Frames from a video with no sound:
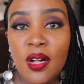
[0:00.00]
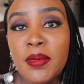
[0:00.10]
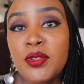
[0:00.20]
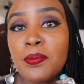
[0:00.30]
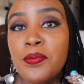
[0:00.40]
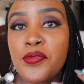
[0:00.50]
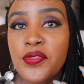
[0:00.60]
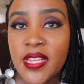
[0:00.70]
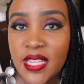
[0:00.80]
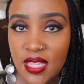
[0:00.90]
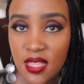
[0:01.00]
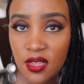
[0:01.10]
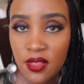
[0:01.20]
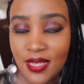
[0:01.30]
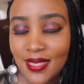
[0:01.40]
help them to breathe.
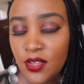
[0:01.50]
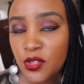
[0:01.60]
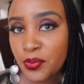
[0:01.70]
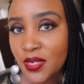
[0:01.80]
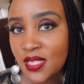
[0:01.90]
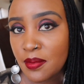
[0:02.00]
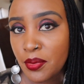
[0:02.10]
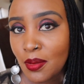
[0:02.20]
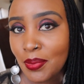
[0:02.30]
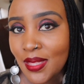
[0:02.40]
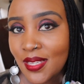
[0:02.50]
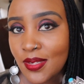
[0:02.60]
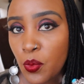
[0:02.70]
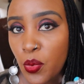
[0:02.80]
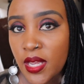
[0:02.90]
This sounds pretty simple, but
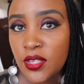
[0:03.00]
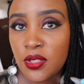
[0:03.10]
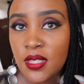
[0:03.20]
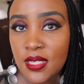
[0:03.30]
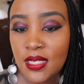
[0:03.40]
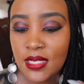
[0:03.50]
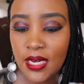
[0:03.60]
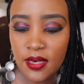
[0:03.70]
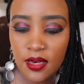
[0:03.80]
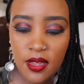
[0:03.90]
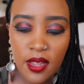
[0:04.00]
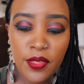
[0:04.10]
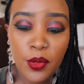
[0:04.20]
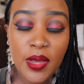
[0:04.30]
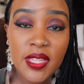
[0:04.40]
there's a way this is done.
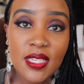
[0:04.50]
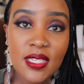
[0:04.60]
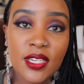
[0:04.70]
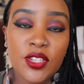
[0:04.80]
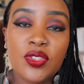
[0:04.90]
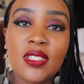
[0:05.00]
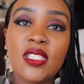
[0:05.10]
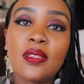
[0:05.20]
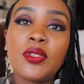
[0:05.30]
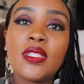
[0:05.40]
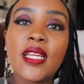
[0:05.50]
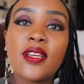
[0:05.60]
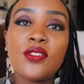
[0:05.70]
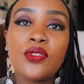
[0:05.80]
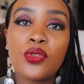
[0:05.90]
And the way this is done is you teach them to
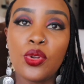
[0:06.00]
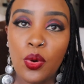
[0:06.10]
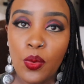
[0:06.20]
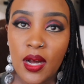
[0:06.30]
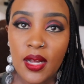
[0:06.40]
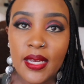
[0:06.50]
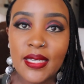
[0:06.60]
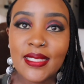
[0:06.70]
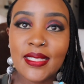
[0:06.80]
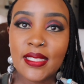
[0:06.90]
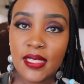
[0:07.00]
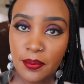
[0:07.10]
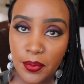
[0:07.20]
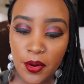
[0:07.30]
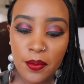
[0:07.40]
take slower and
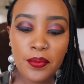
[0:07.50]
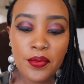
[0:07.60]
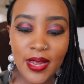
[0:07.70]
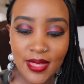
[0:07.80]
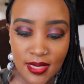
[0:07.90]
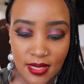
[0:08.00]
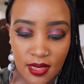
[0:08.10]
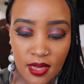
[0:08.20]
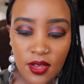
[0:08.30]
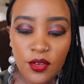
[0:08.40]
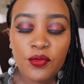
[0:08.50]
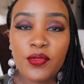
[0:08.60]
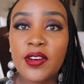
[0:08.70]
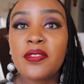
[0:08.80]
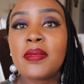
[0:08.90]
deeper breaths
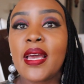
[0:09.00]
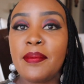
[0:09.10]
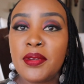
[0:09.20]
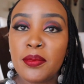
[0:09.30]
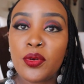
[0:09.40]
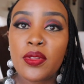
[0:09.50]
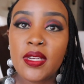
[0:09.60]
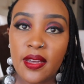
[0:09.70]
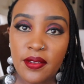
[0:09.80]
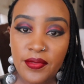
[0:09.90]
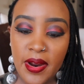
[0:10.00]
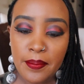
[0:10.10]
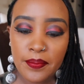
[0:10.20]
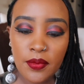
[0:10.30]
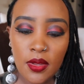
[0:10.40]
right from the abdomen or the
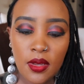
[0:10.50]
diaphragm.